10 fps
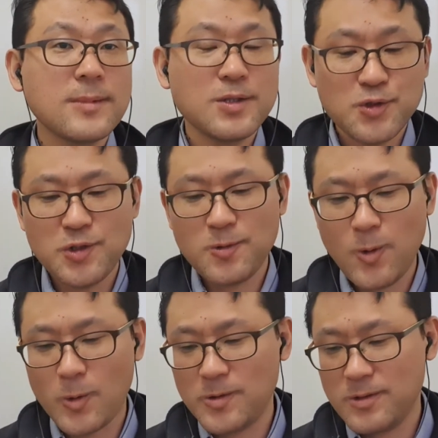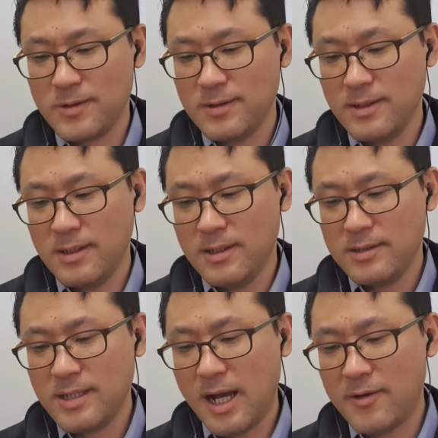She wrote
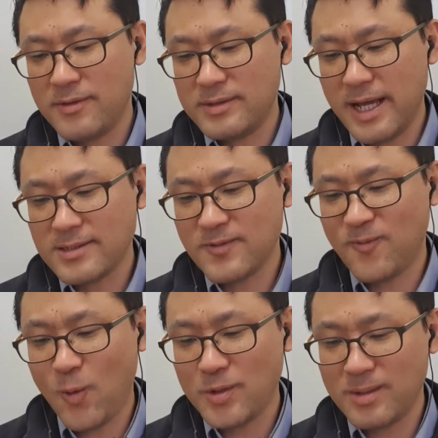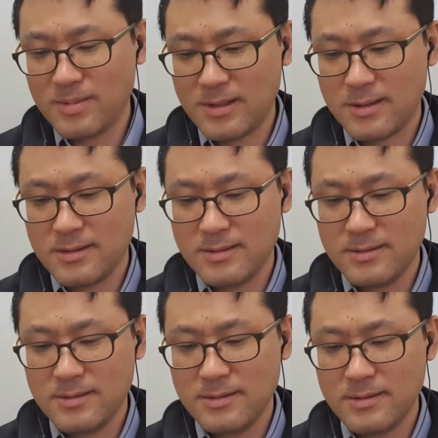down the desk phone number.
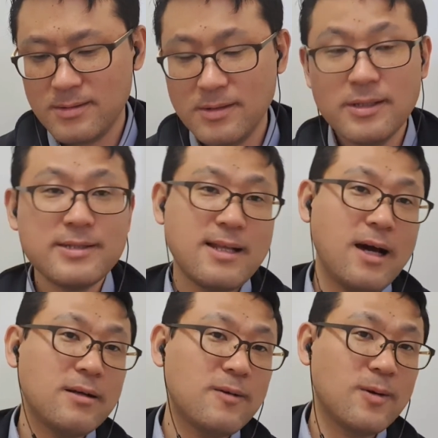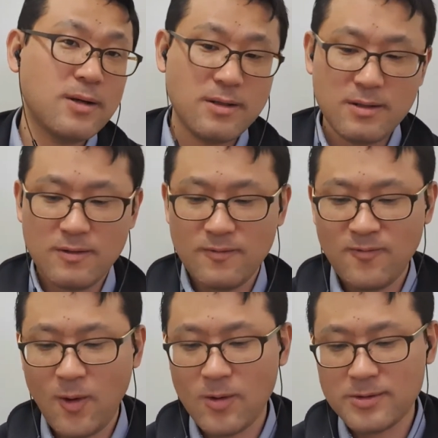It's not her
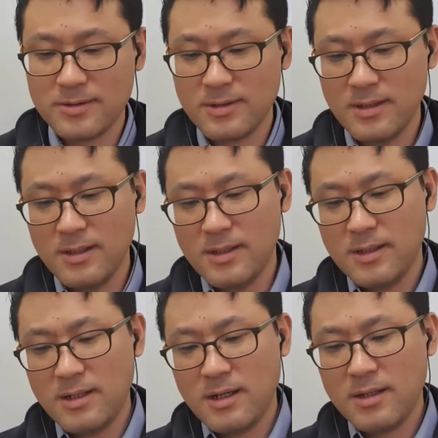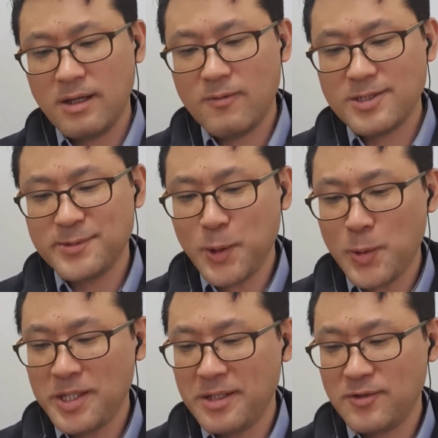fault. There was
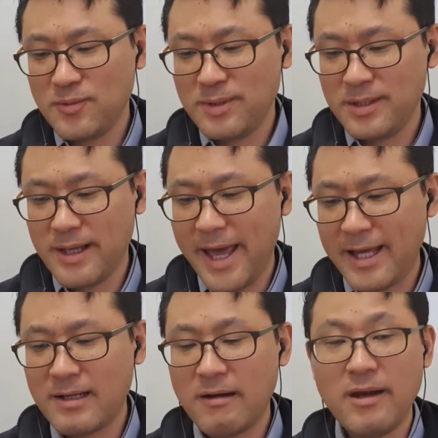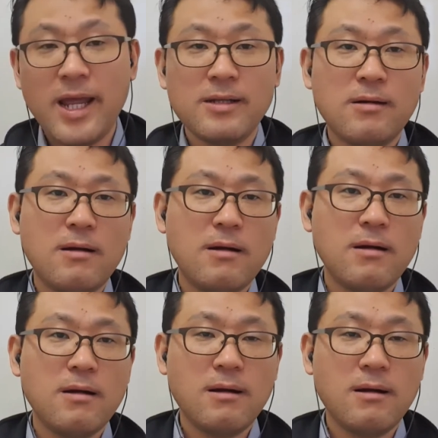no need to be angry at her.